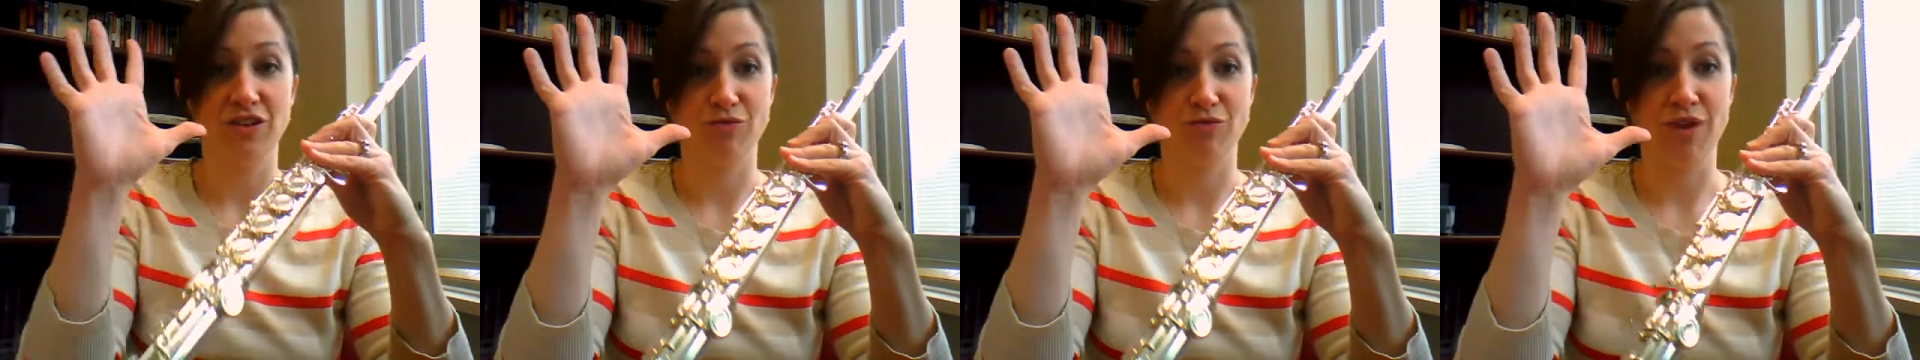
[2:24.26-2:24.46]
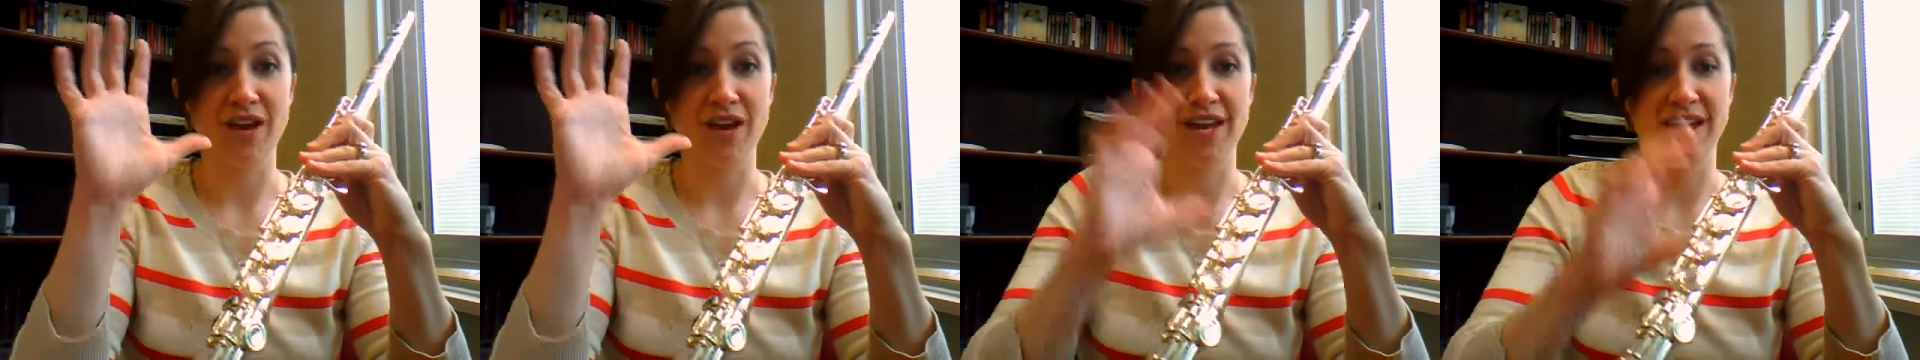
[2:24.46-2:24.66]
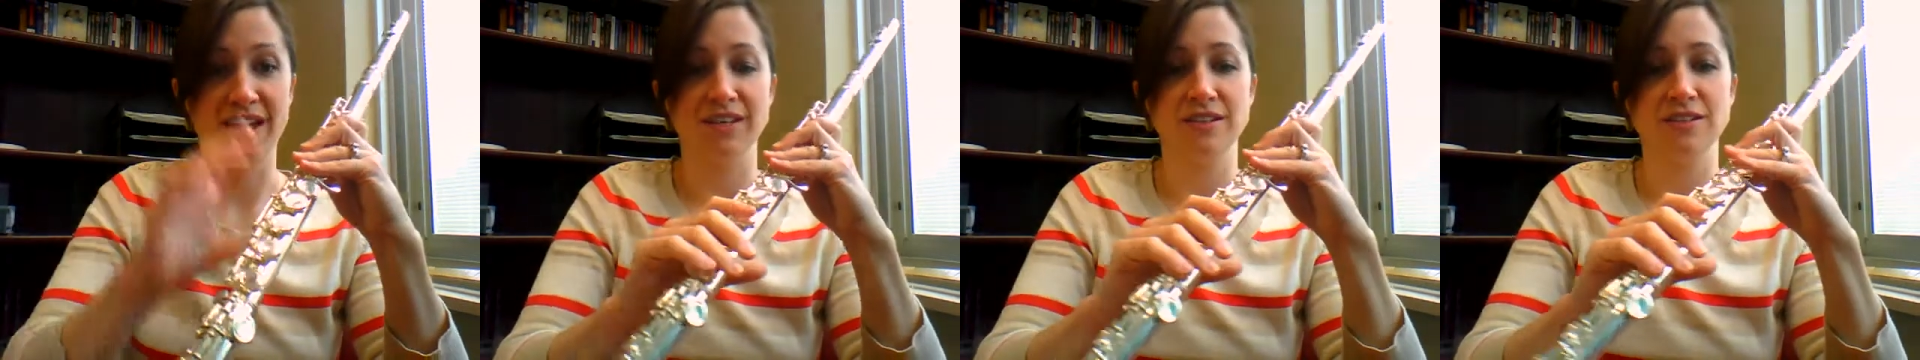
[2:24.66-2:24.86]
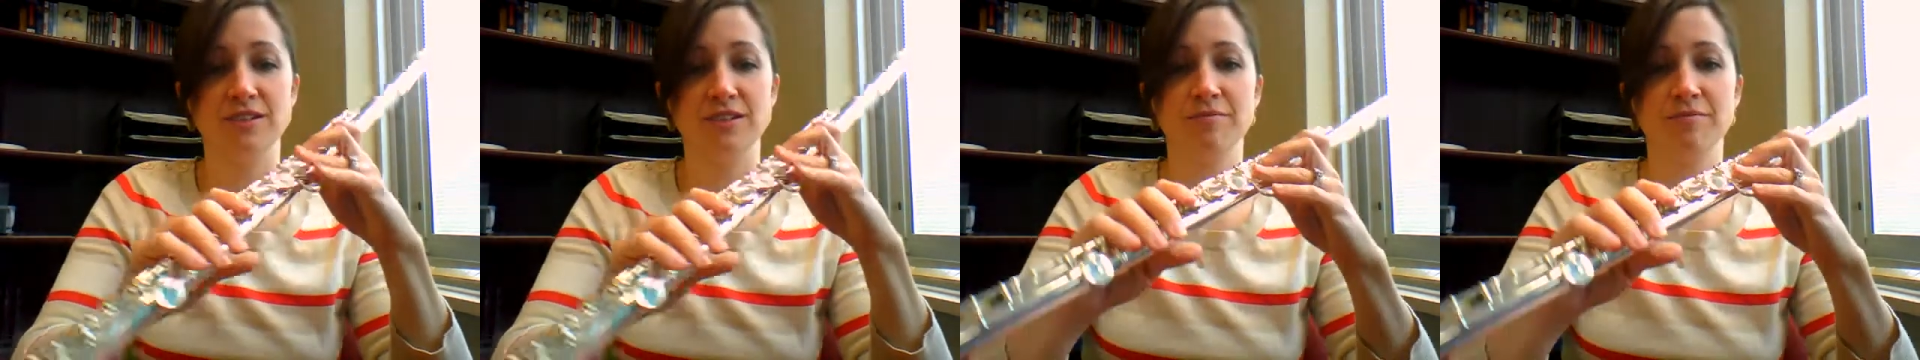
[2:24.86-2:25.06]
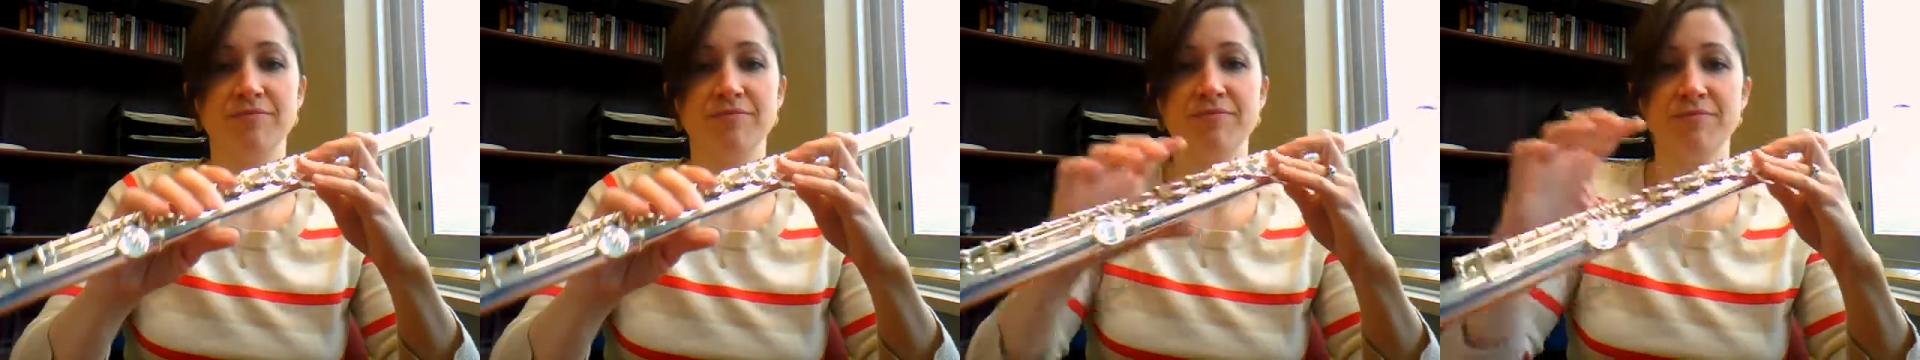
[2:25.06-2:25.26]
Right hand.
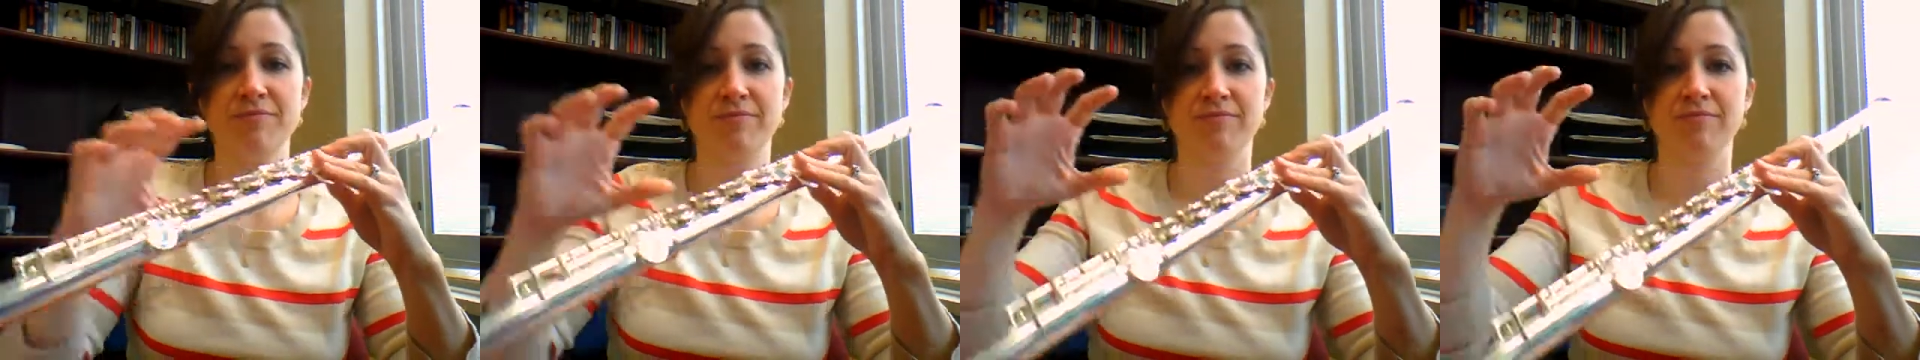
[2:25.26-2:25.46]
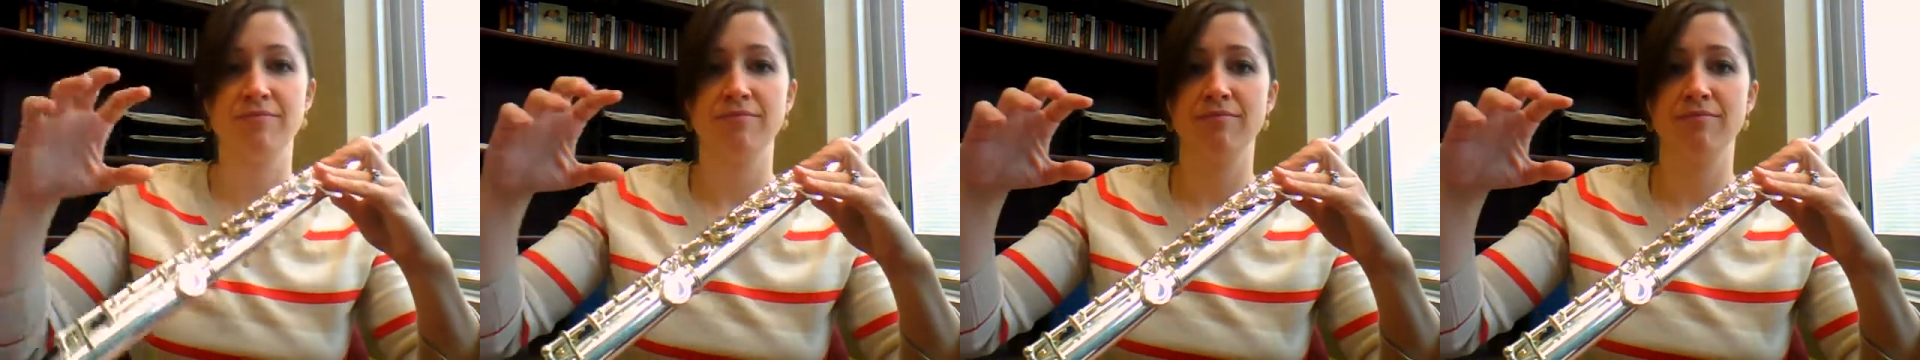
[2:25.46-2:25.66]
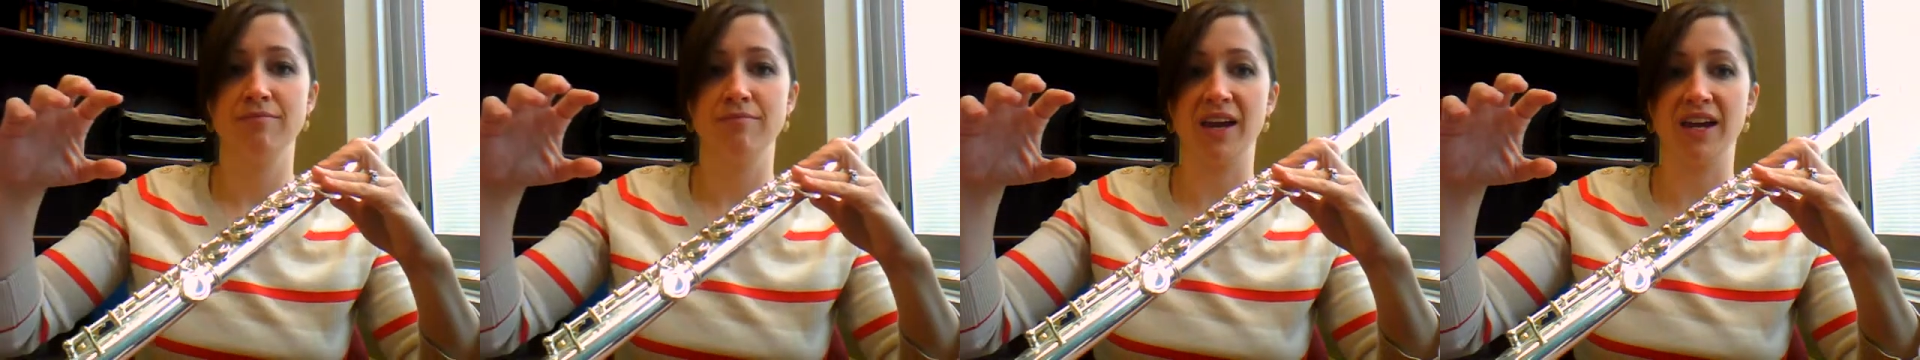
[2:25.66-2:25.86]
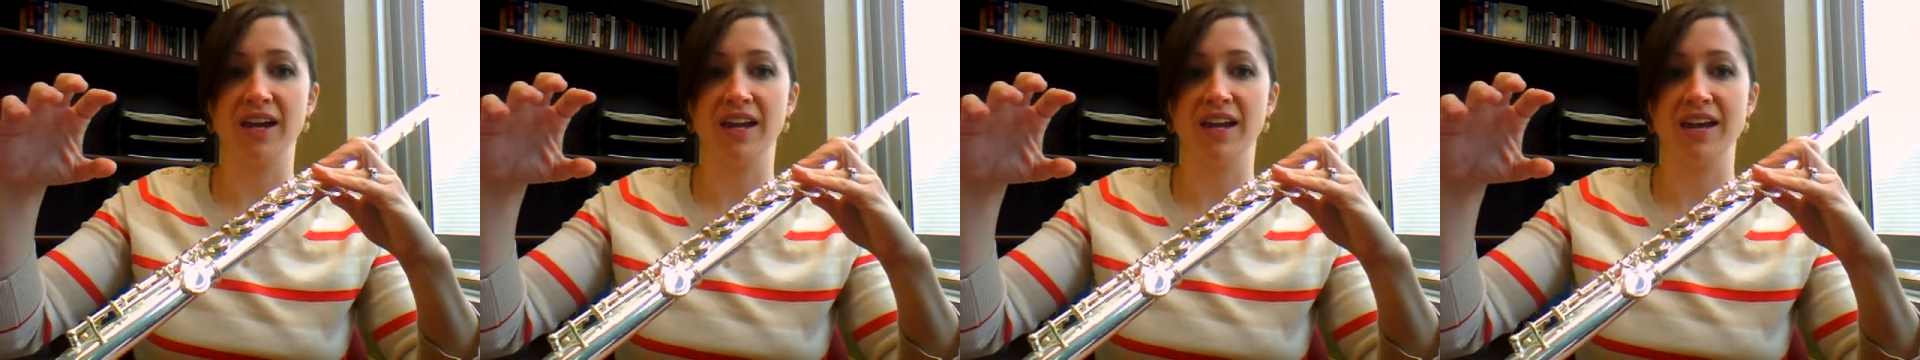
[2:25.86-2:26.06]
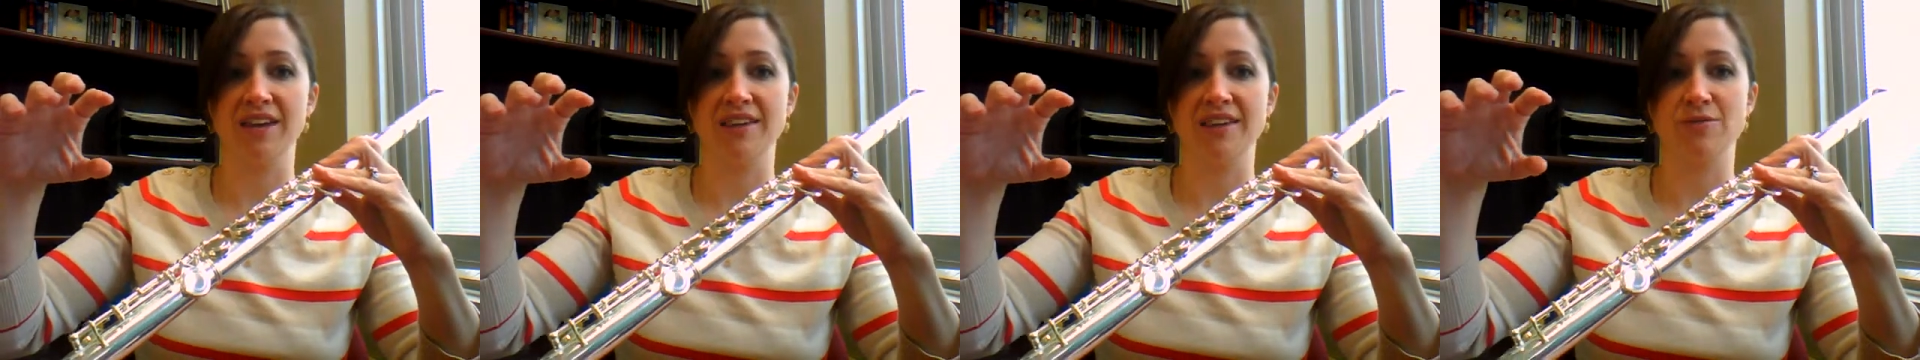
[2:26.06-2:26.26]
Make a
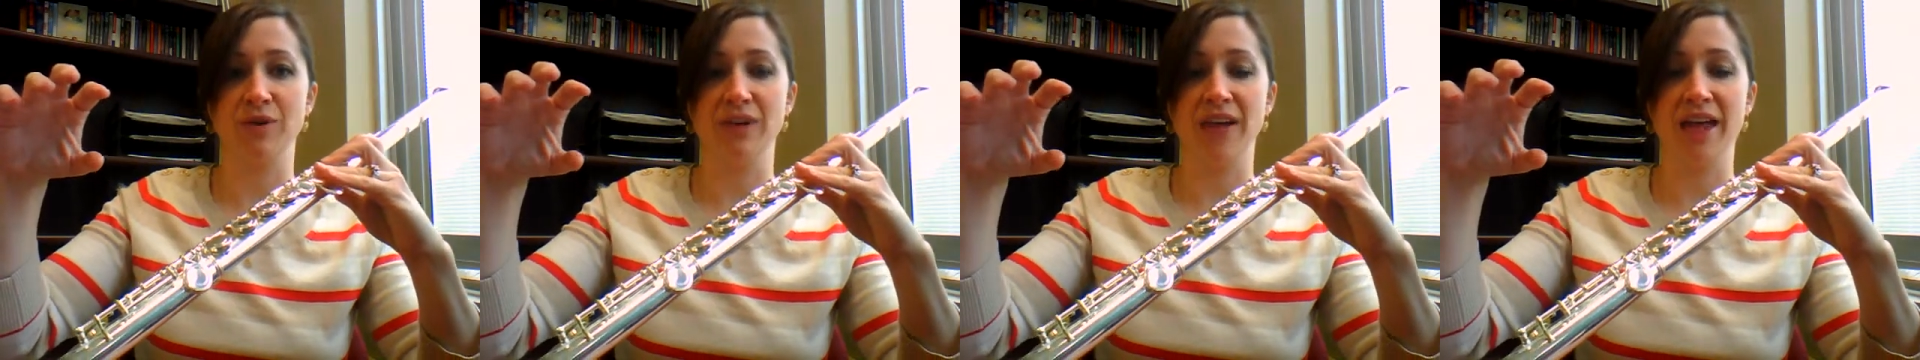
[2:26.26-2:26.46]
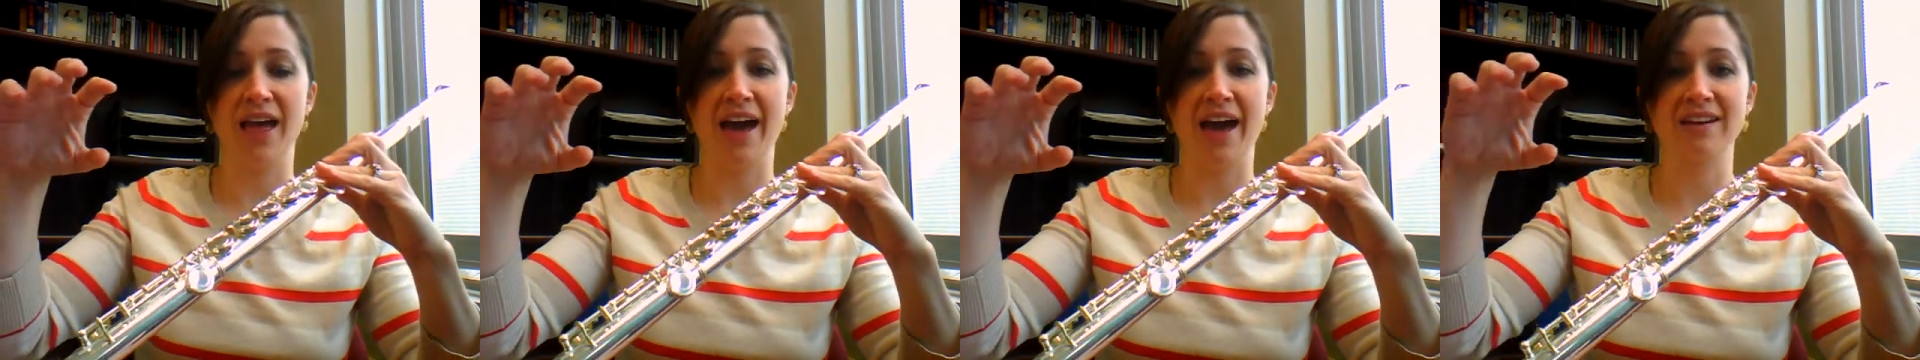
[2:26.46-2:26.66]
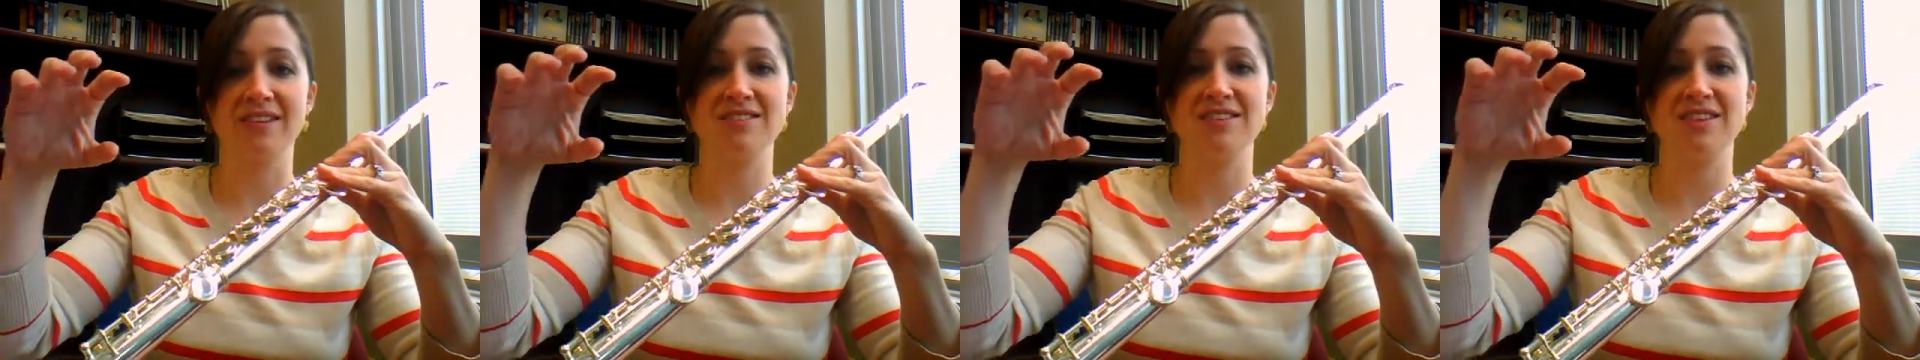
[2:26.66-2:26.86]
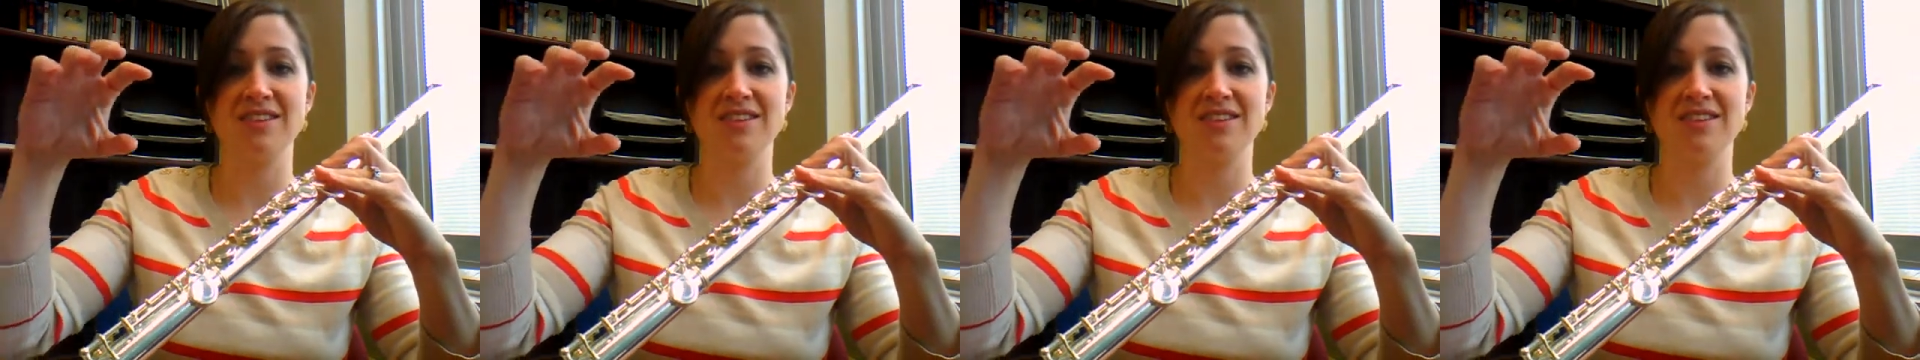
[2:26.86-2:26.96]
nice relaxed